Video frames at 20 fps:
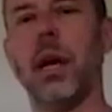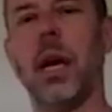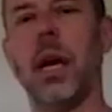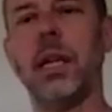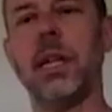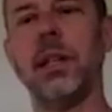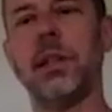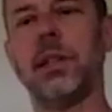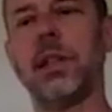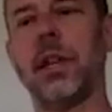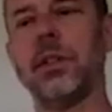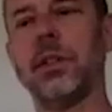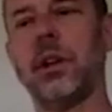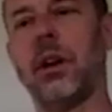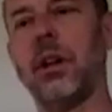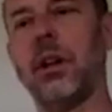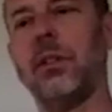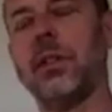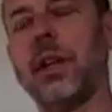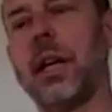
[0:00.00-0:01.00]
And he says
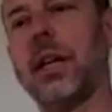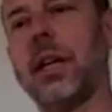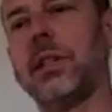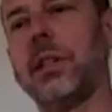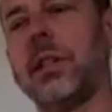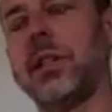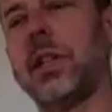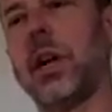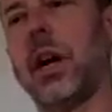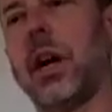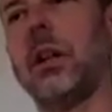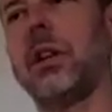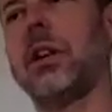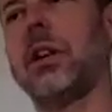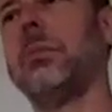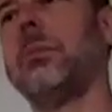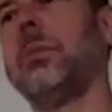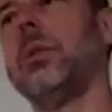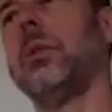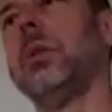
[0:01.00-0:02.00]
all of that is
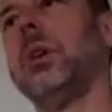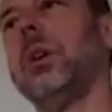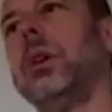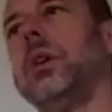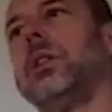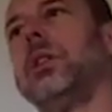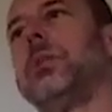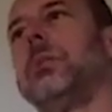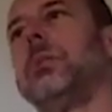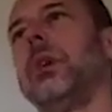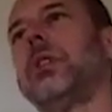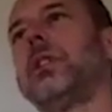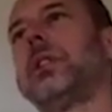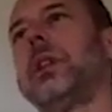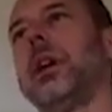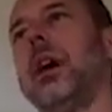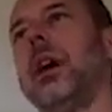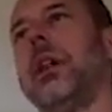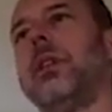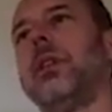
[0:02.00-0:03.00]
intolerable to
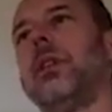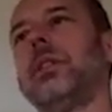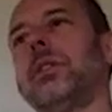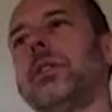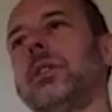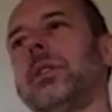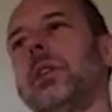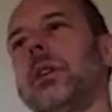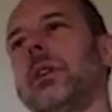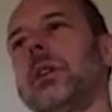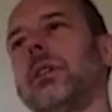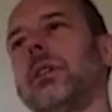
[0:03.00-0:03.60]
most others'